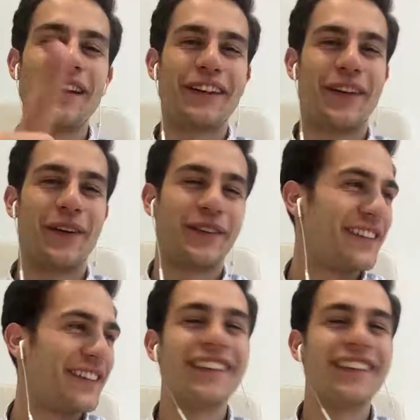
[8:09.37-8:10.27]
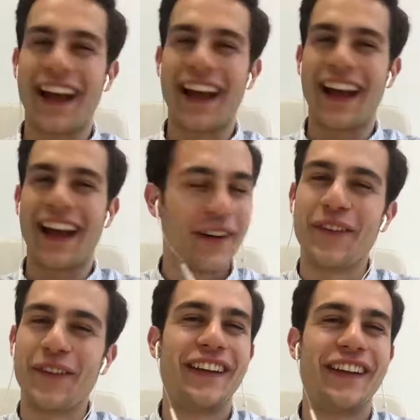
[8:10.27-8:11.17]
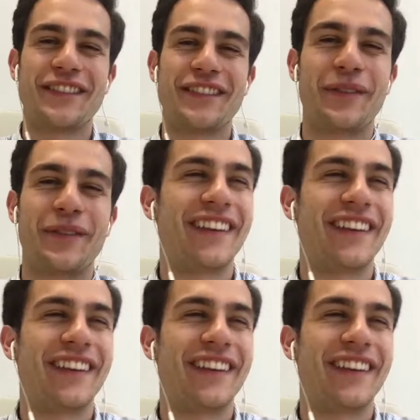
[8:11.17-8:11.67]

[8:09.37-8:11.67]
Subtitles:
it though. I don't recommend it. Stick with it.